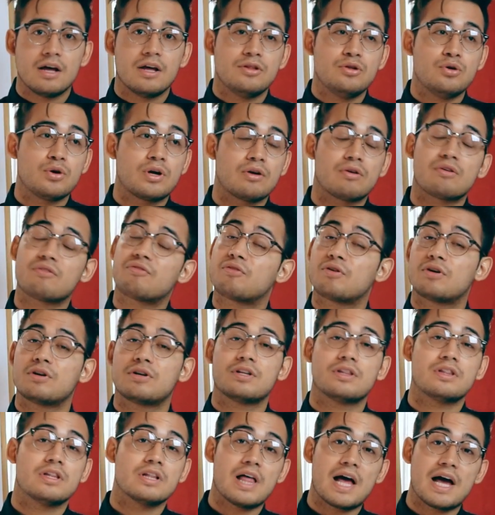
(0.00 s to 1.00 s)
you can refer
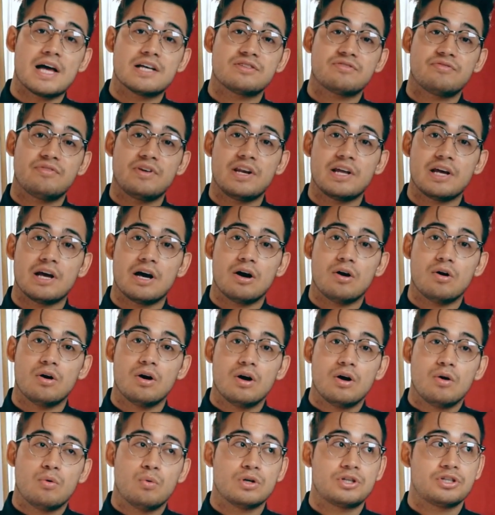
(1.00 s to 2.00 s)
to the last video,
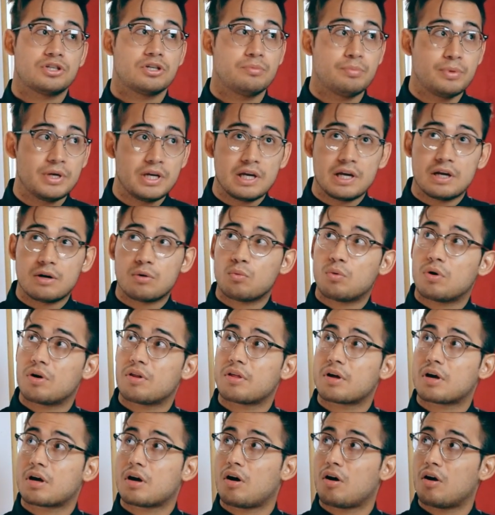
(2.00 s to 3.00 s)
which should be in one of
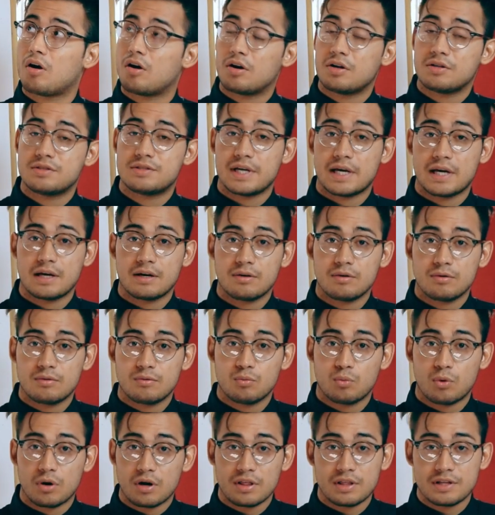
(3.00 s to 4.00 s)
the cards on
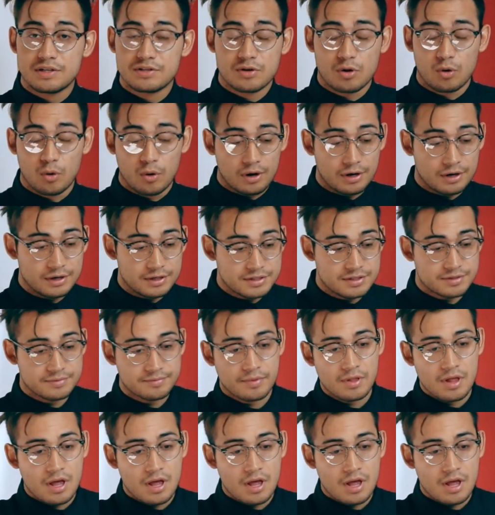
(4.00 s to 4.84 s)
one of these corners.